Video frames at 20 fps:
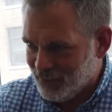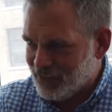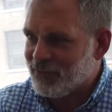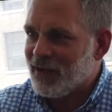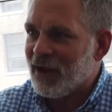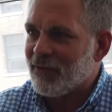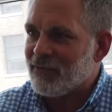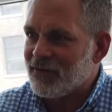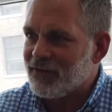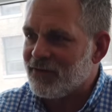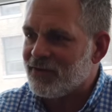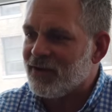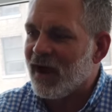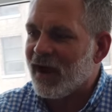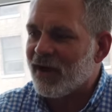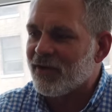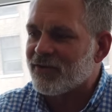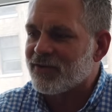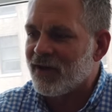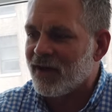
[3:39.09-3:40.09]
you got rid of the
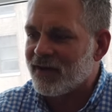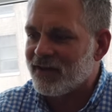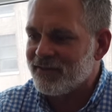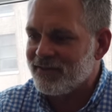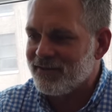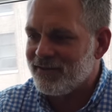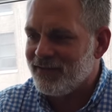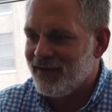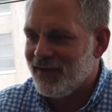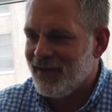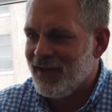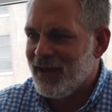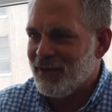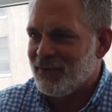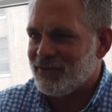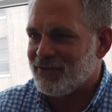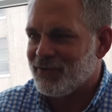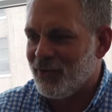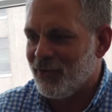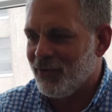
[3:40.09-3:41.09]
dials on it,
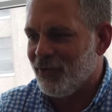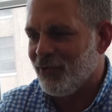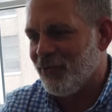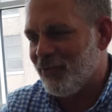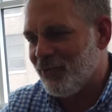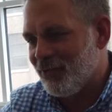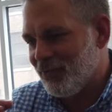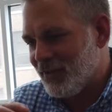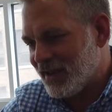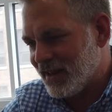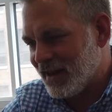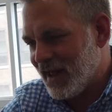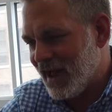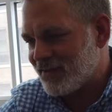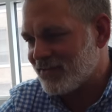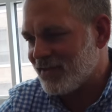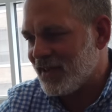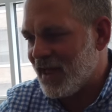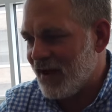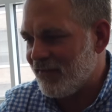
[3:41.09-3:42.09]
so you can
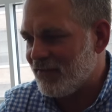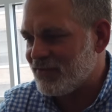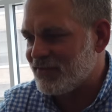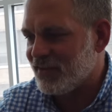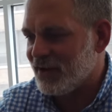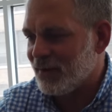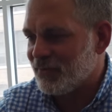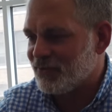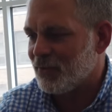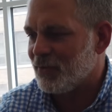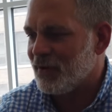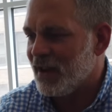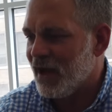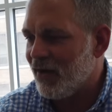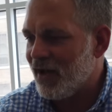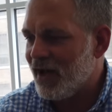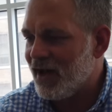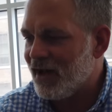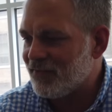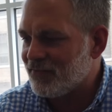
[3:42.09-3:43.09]
actually have it set up. So we
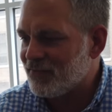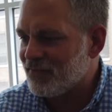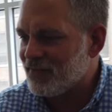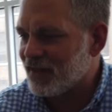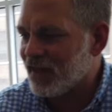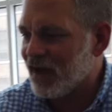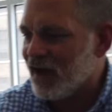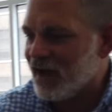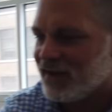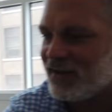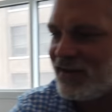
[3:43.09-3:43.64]
now have the guy